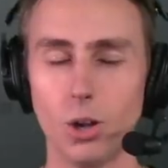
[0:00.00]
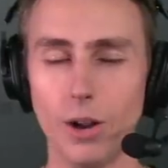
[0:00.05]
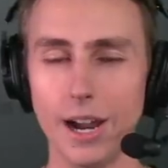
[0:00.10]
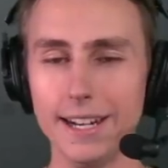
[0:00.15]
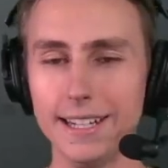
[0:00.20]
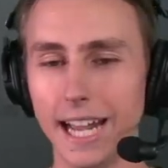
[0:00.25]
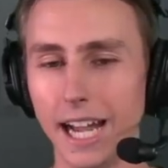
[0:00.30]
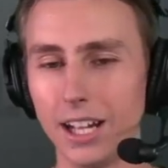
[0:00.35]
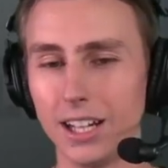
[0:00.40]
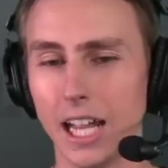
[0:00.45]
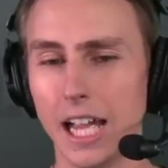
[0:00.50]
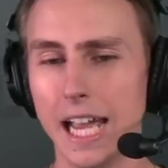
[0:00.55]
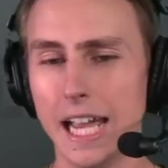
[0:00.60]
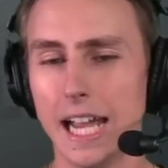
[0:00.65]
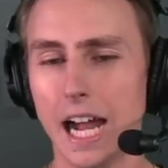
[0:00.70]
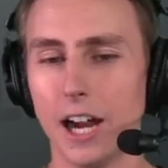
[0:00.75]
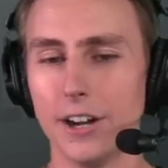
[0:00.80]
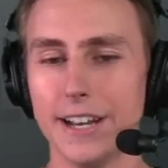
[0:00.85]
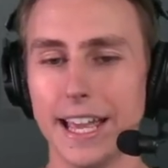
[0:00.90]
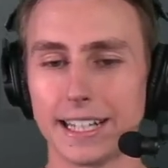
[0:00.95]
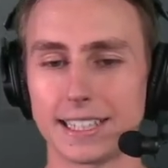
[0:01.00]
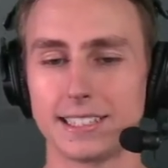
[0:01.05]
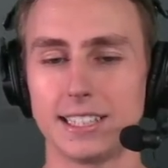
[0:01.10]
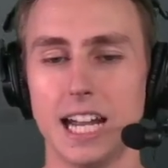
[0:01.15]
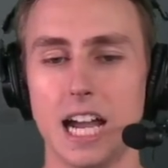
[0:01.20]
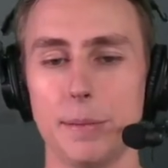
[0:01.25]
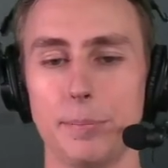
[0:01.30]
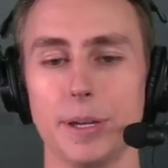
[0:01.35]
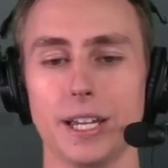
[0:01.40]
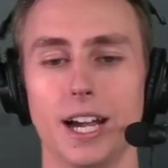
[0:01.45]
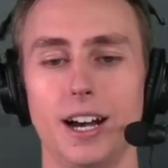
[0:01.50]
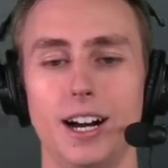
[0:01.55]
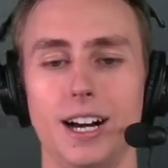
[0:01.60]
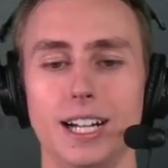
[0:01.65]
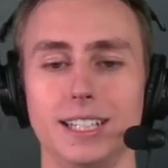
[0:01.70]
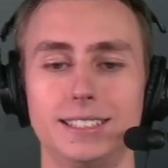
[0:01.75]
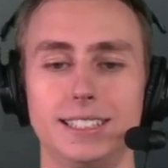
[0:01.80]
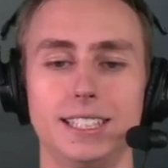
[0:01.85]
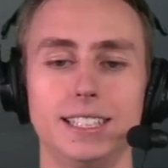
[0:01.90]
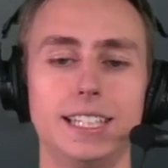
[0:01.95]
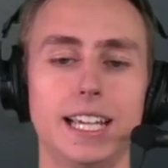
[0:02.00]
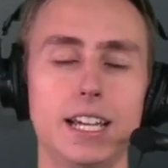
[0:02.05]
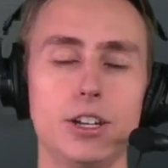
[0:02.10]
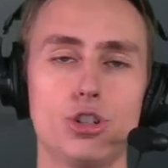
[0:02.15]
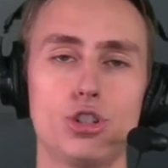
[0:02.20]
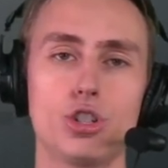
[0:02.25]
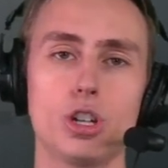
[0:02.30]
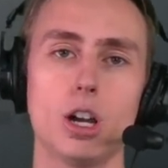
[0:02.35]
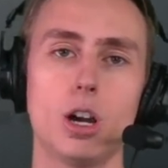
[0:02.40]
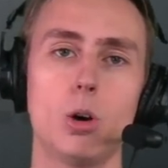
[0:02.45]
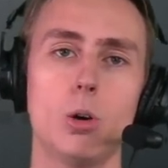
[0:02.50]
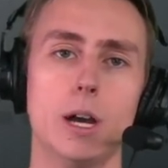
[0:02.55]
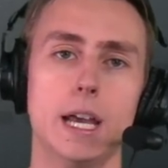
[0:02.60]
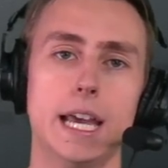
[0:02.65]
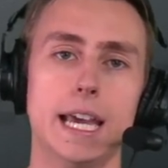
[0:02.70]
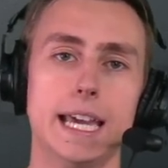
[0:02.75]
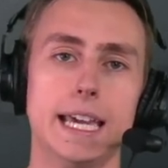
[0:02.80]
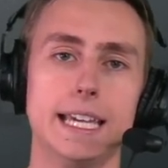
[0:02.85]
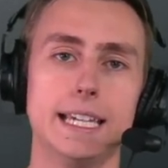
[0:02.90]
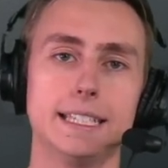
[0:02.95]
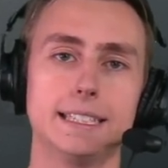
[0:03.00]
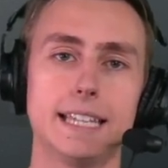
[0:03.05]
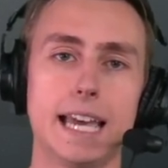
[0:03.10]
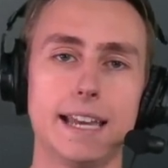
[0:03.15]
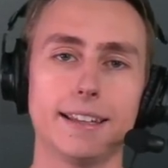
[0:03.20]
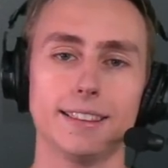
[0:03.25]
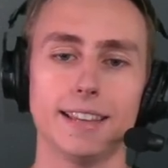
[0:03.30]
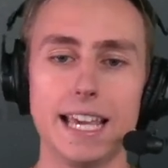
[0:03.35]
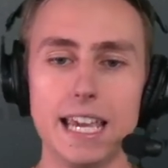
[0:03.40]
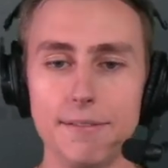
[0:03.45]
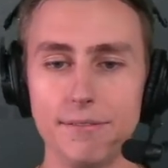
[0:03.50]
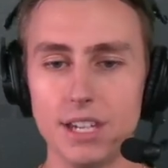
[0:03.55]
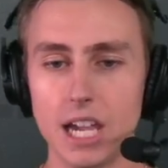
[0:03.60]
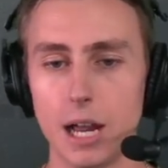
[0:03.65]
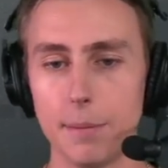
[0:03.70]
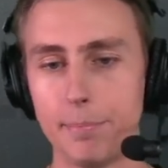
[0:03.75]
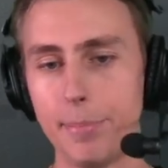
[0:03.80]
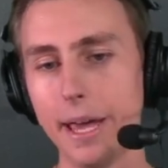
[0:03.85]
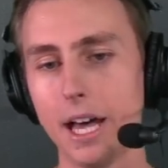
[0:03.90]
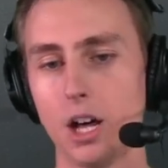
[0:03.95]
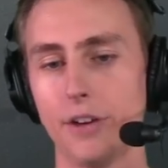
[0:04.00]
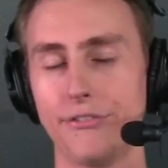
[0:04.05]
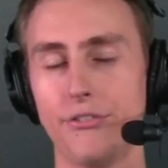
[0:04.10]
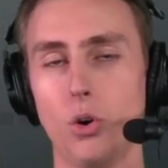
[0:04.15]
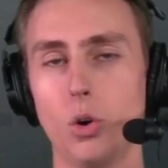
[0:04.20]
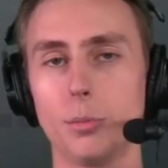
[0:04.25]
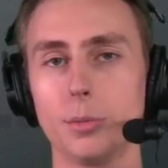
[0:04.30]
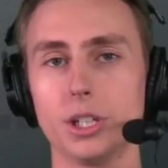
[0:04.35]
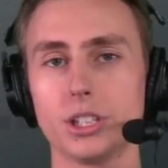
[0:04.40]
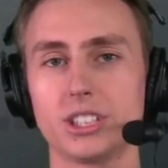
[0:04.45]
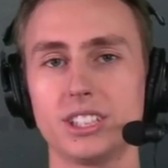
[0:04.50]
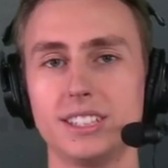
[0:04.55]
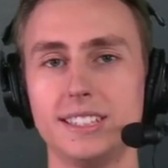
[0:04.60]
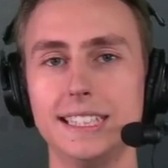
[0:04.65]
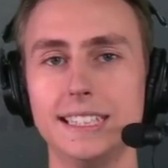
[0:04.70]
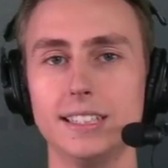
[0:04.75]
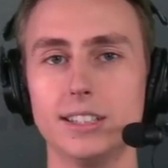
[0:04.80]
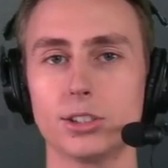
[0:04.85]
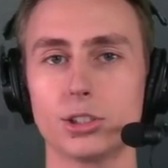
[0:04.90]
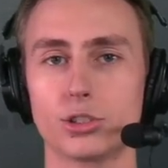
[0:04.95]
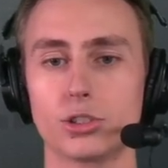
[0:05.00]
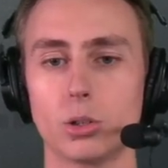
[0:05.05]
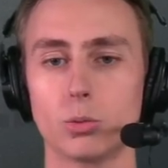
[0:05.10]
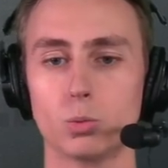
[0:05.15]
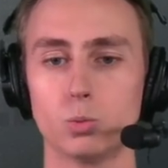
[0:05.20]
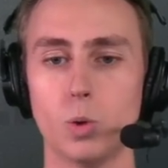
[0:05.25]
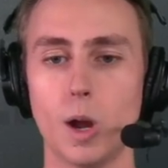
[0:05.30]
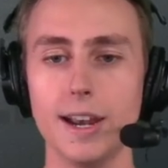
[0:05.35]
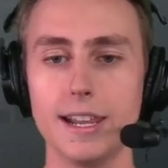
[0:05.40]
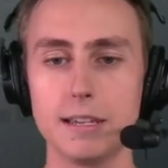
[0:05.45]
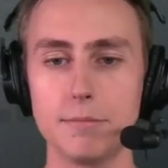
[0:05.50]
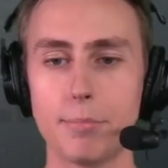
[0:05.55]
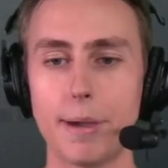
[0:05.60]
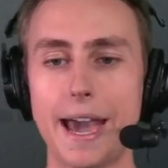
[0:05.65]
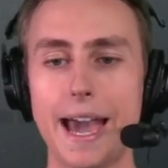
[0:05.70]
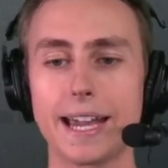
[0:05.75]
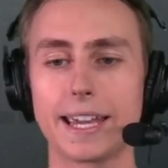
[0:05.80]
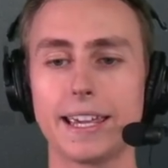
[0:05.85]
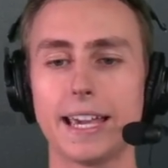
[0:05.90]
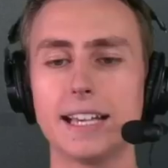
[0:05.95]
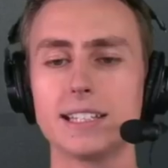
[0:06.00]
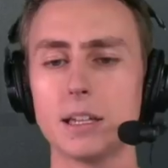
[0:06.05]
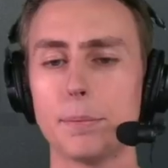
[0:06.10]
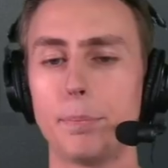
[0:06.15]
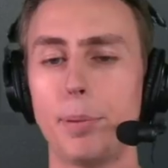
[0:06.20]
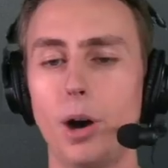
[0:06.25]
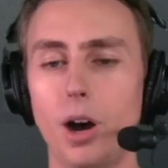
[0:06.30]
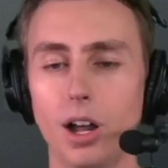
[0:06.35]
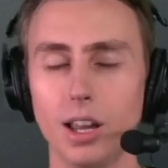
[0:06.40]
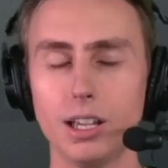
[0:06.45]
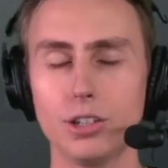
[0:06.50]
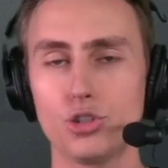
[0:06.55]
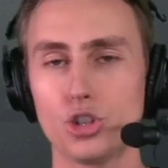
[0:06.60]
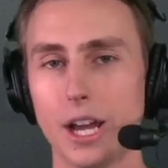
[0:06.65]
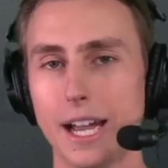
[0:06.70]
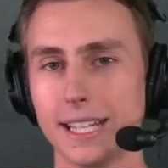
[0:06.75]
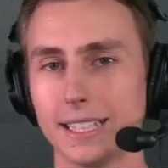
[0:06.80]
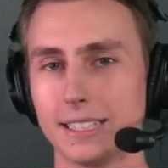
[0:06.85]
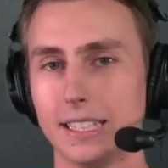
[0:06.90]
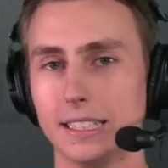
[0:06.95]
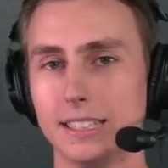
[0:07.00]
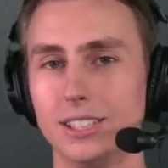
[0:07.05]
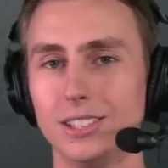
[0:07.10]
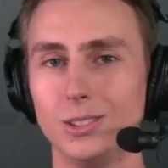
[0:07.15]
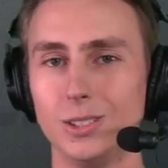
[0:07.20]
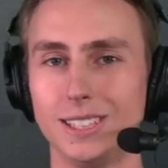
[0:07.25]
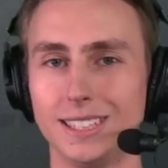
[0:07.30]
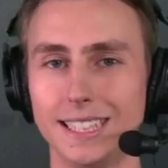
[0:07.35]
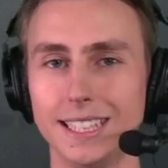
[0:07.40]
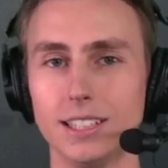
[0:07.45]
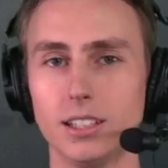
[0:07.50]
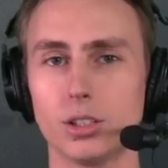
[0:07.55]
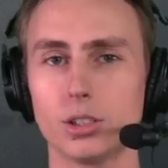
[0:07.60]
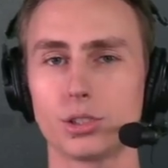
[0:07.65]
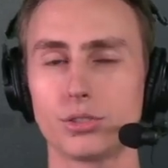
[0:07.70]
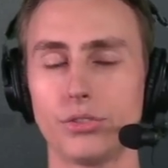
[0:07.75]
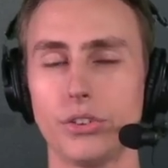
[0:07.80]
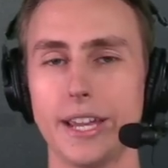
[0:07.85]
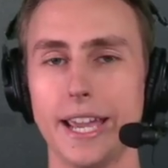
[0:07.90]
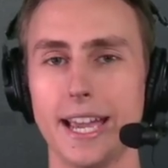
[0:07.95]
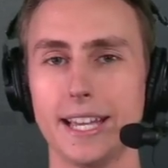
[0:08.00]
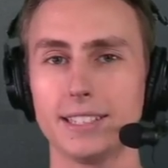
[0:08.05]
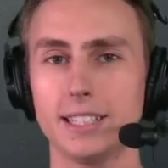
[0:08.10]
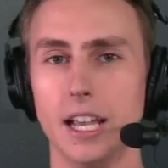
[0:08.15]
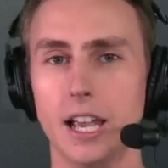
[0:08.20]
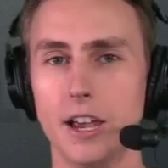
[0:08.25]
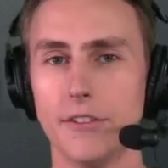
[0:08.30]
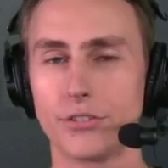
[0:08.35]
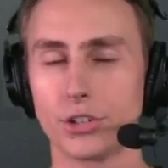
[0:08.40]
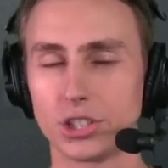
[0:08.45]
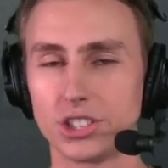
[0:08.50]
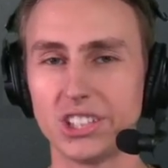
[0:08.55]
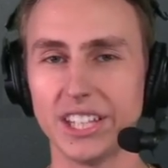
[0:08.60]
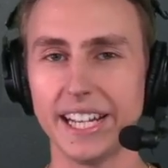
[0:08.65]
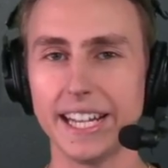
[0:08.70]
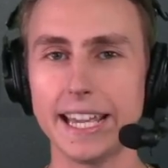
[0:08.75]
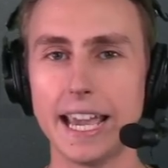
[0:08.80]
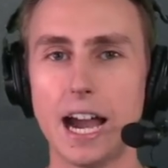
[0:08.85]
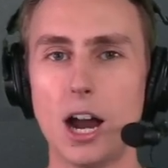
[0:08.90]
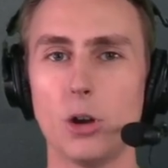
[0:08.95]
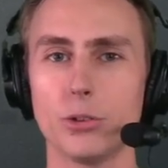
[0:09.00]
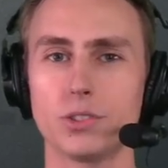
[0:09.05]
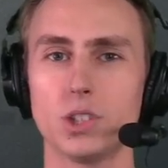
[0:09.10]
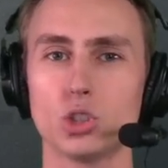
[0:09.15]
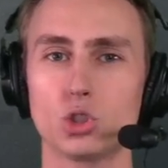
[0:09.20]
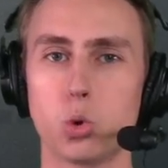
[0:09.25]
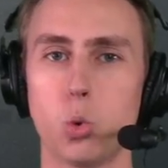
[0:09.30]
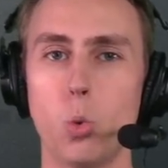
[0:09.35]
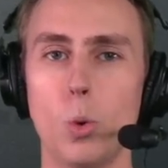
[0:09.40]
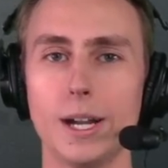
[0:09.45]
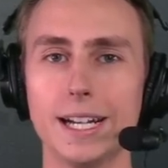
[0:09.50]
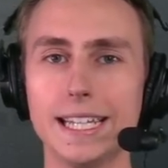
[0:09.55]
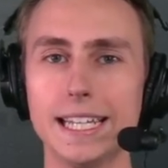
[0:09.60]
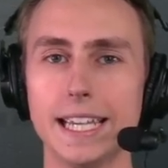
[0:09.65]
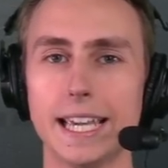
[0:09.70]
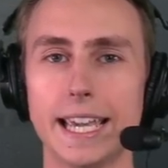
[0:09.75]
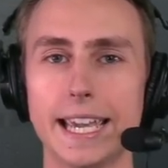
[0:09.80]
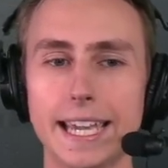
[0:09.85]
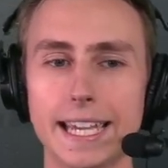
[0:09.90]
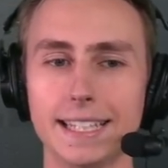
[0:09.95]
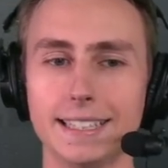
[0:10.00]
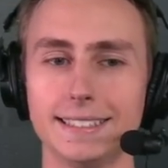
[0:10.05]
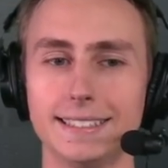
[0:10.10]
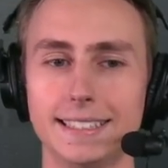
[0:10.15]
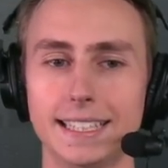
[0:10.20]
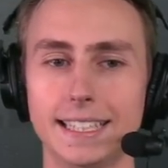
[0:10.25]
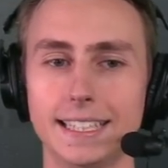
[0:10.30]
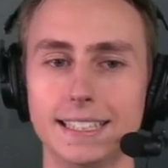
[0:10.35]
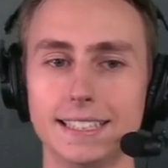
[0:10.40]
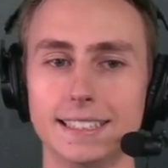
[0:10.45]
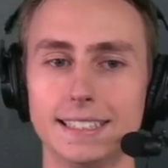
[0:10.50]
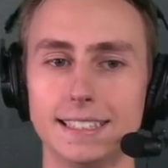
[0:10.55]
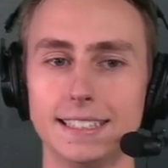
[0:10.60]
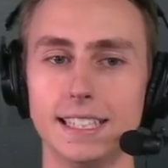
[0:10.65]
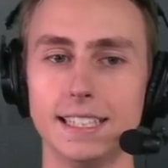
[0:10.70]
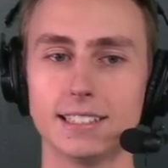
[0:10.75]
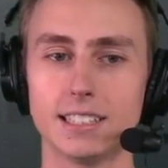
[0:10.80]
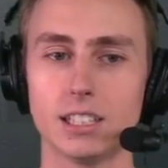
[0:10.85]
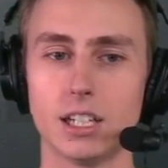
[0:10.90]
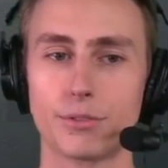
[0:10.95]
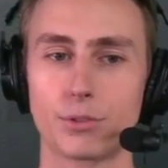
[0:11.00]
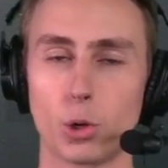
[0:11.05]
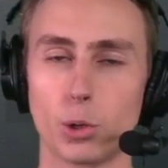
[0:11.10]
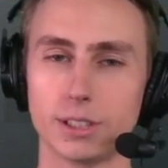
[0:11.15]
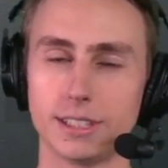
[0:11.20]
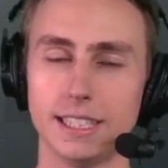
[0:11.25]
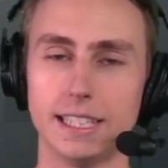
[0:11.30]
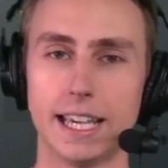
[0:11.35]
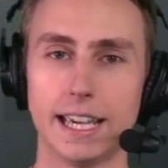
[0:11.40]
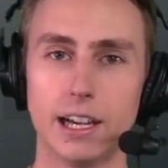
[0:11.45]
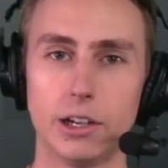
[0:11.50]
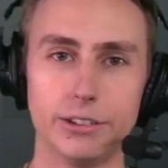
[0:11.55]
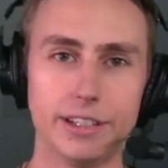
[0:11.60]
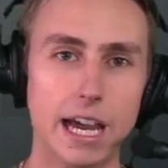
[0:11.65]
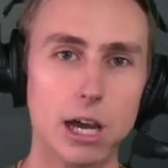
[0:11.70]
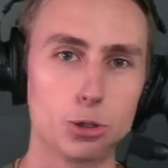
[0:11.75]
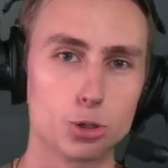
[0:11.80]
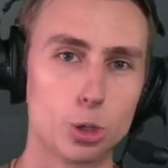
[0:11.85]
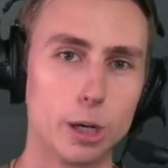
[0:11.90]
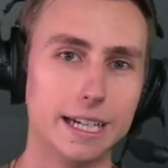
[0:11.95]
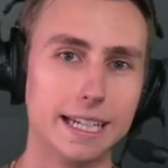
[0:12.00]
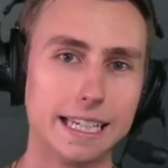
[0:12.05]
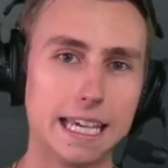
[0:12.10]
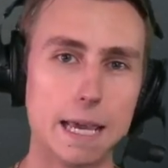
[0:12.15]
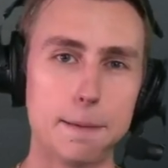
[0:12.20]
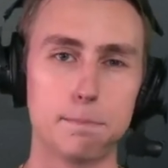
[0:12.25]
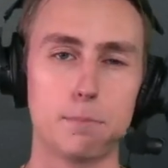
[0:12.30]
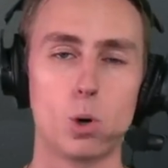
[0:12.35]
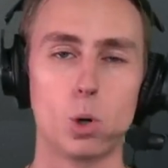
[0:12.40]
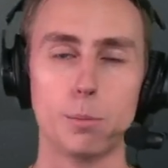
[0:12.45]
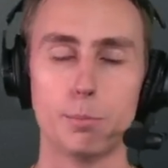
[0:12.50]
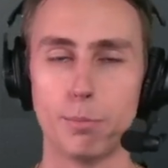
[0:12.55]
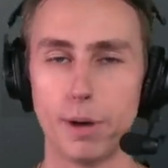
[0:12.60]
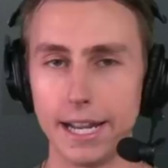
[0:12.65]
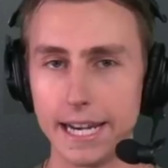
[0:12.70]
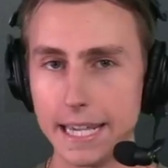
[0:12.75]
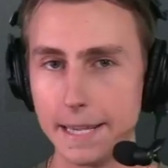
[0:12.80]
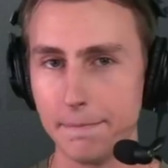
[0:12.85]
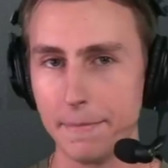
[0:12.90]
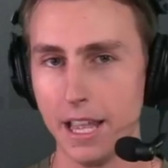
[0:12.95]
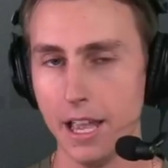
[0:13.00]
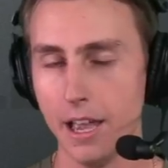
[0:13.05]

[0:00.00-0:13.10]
All right, now our next topic on today's show is that Le'Veon Bell, former Steelers running back, has apologized to Steelers fans for sitting out the 2018 season. Of course, he held out trying to get more money